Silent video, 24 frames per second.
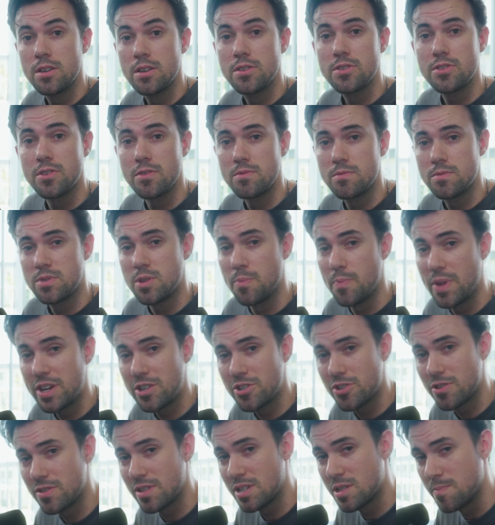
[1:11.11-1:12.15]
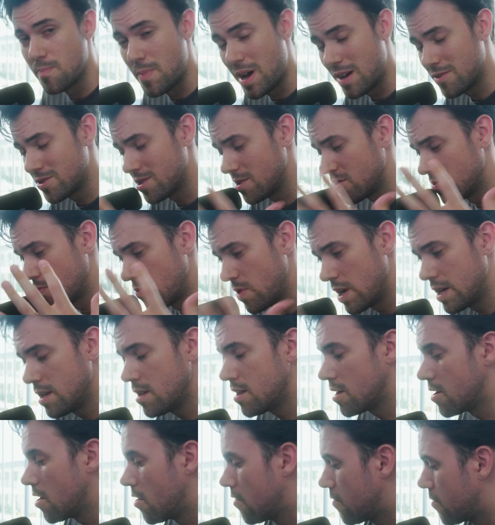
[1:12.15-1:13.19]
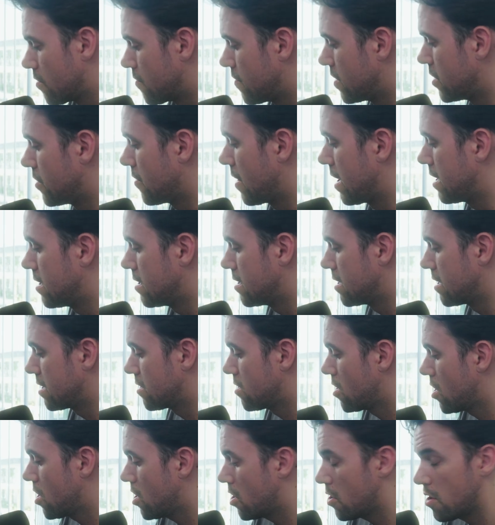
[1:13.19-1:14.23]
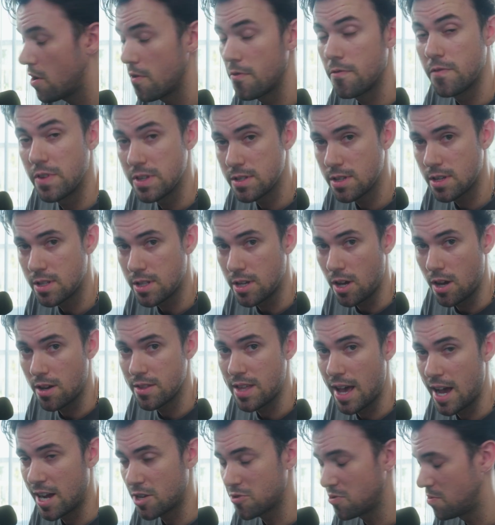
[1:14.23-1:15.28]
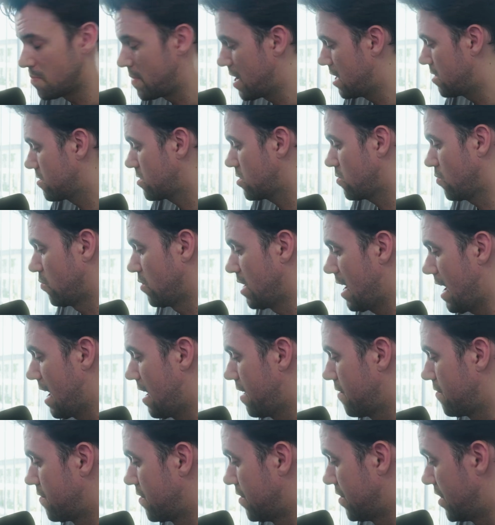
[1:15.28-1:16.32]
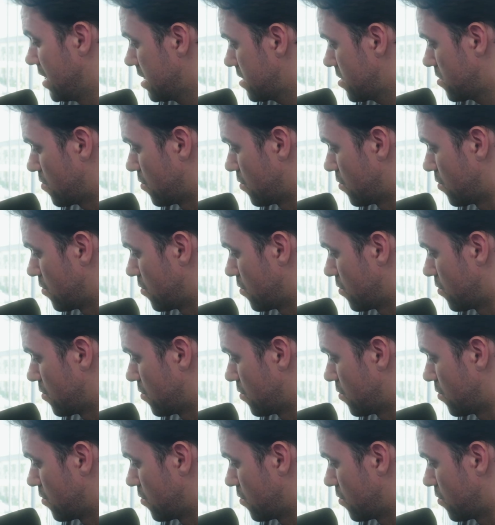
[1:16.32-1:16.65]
So to make sure this mouse is ready to go for video editing, physically on the actual mouse, we have this